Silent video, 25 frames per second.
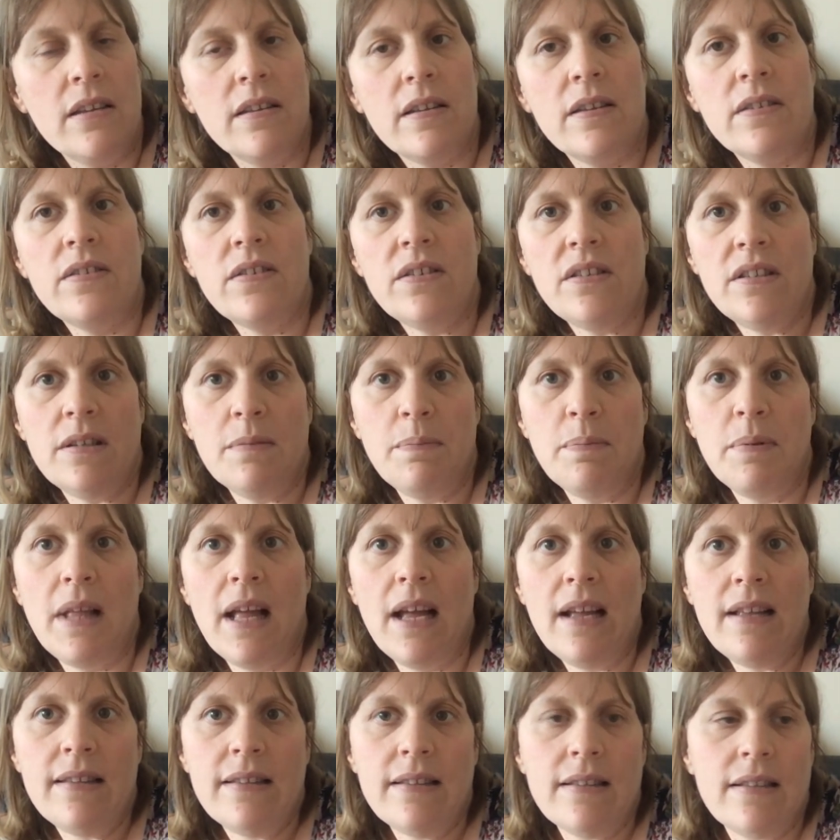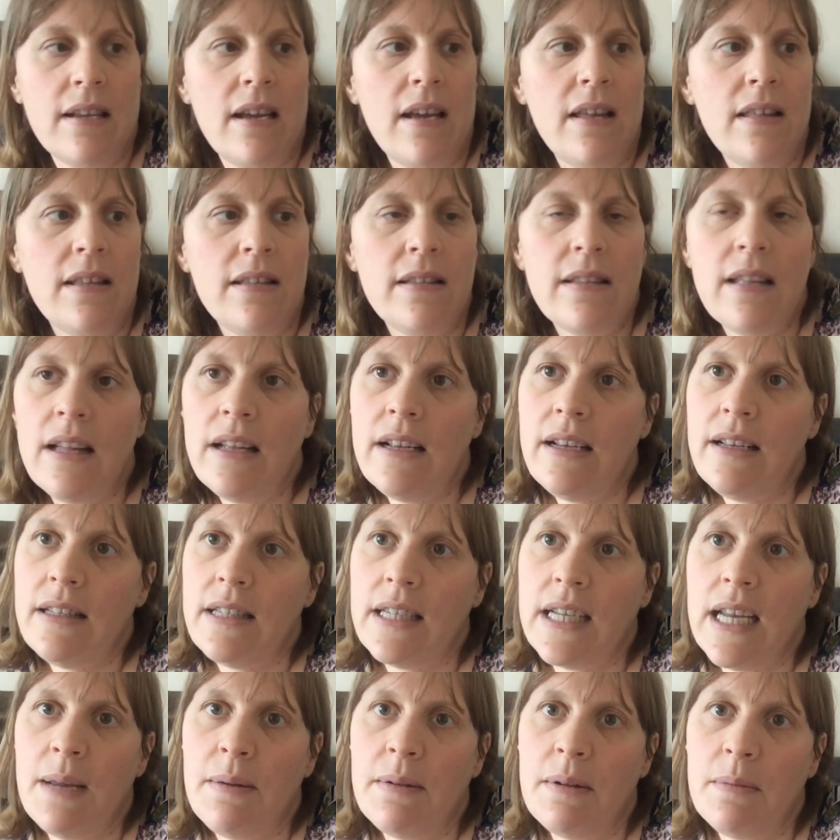It's just a plaster, they tell you
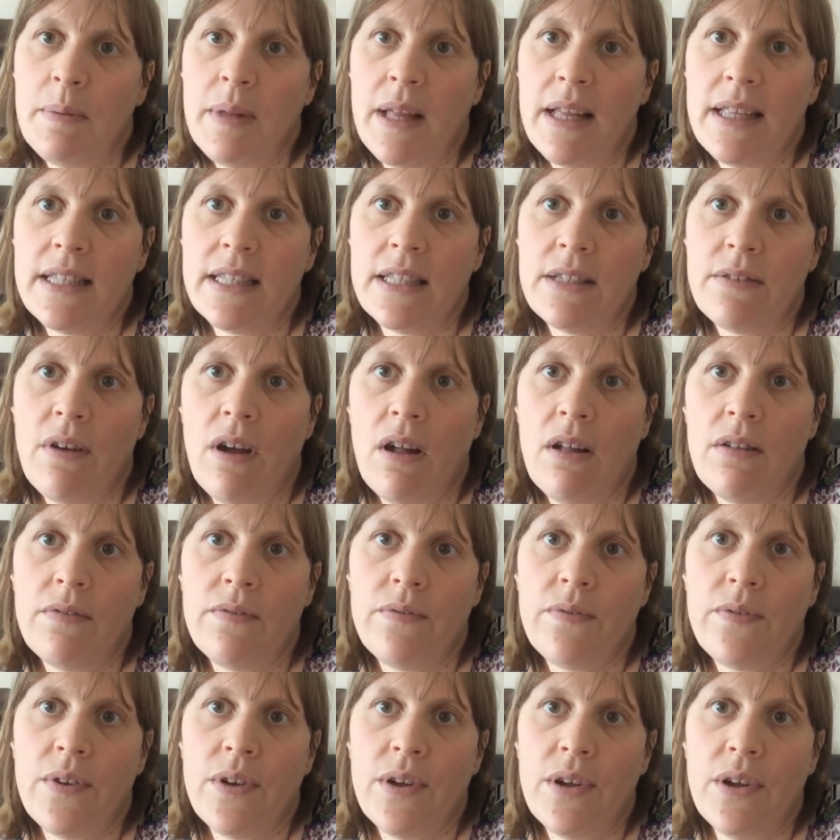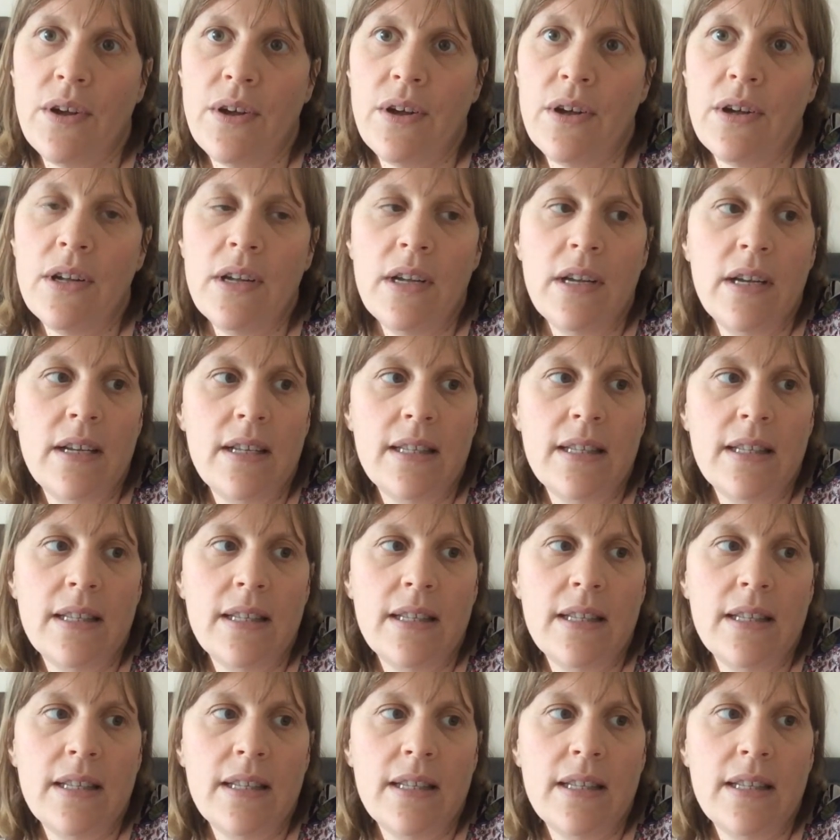to keep the plaster on for